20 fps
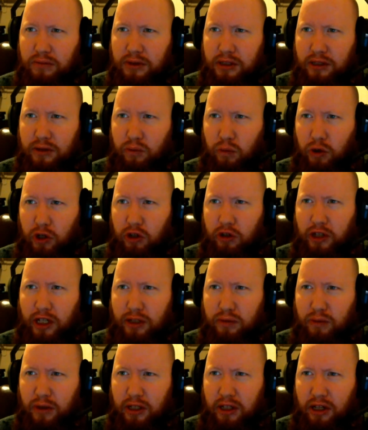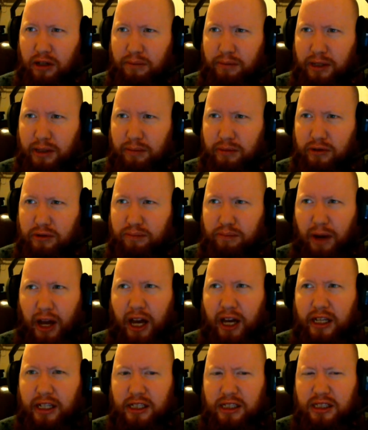in world as well on people's
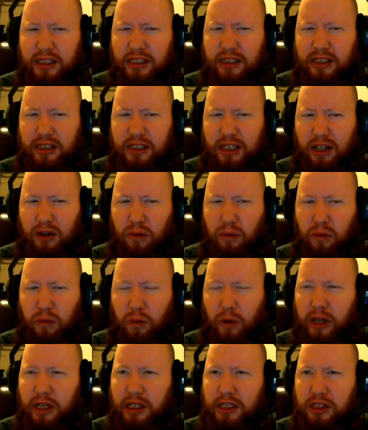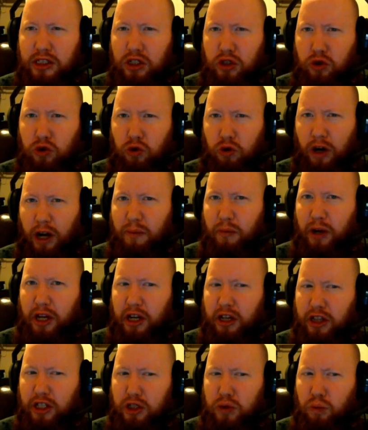bodies. It's just like, what is the drop rate
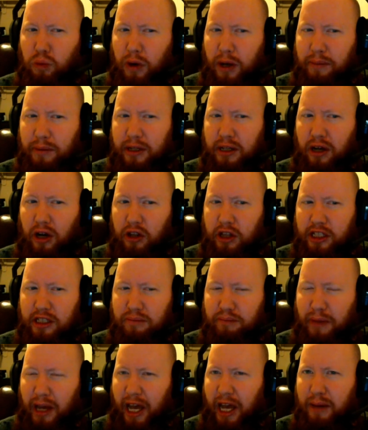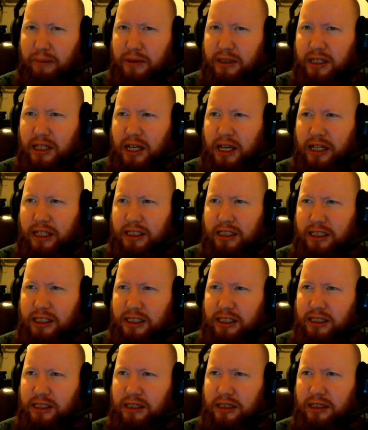on this weapon on these maps?
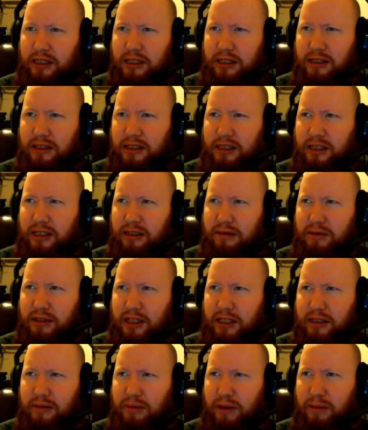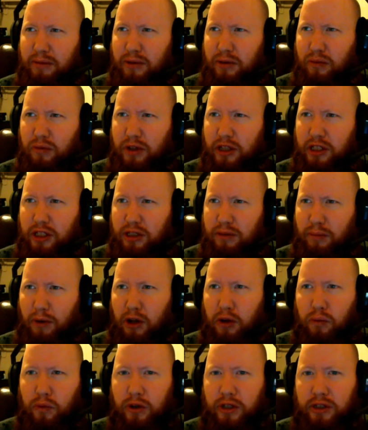Because it seems like it's probably one of the
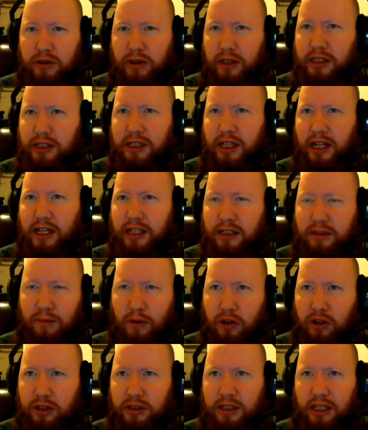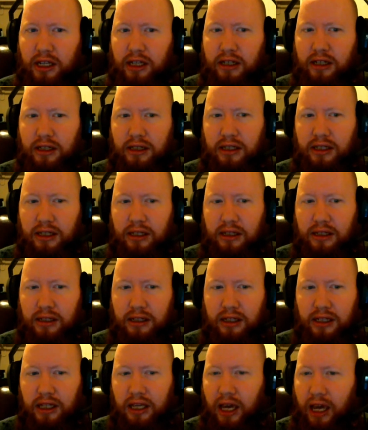smaller ones. Granted, it's not as small as say
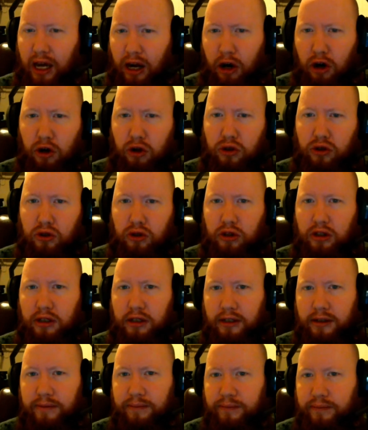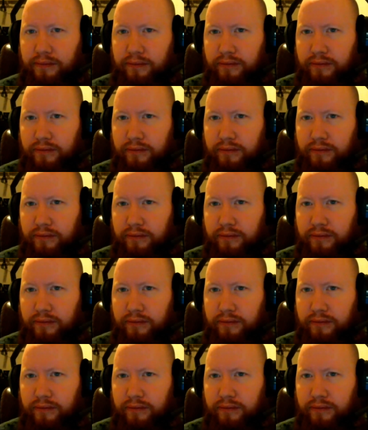any of the ARs or the